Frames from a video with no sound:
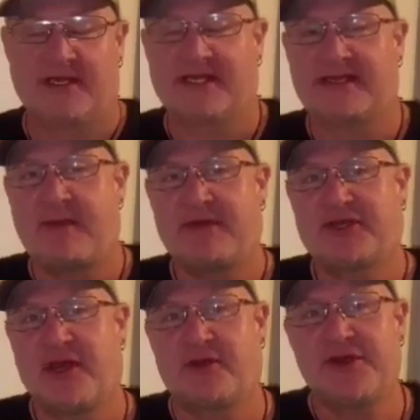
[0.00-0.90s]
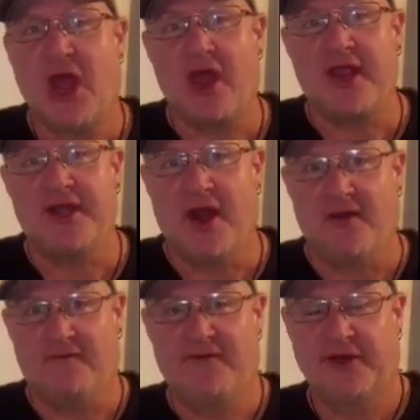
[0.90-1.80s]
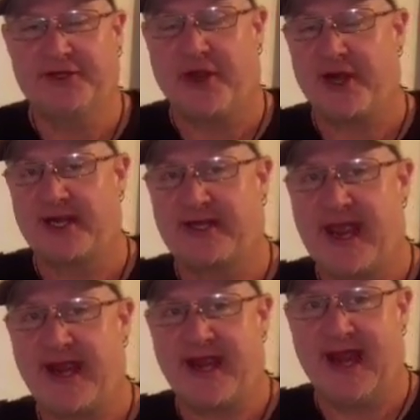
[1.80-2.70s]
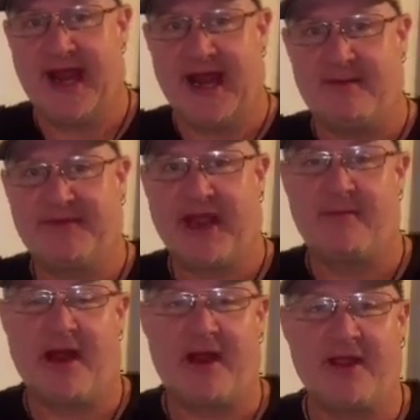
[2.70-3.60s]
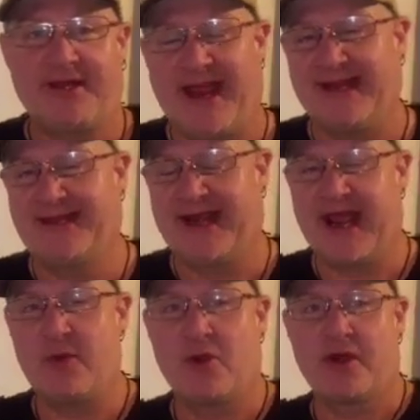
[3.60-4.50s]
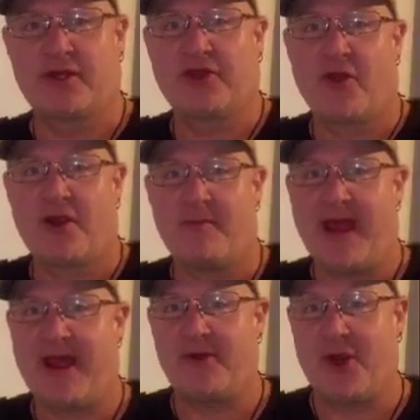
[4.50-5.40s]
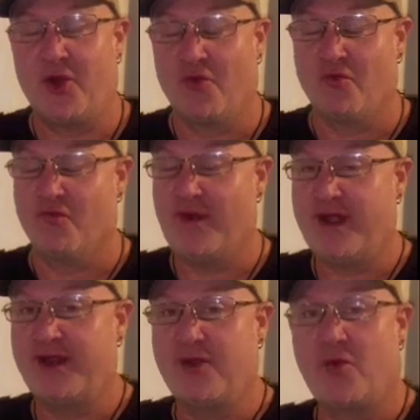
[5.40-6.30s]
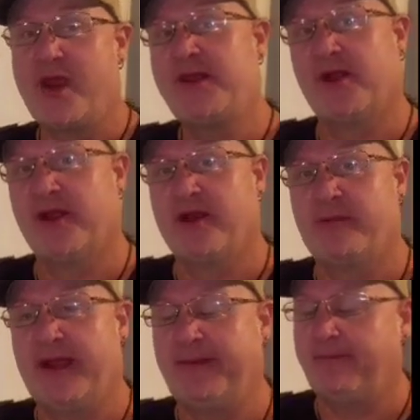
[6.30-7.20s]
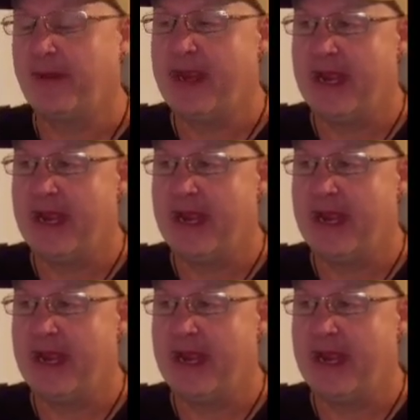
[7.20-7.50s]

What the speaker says: This is episode 9 of Field Target Tech. I'm Tom Holland, and today we're going to talk about reading the wind a little bit.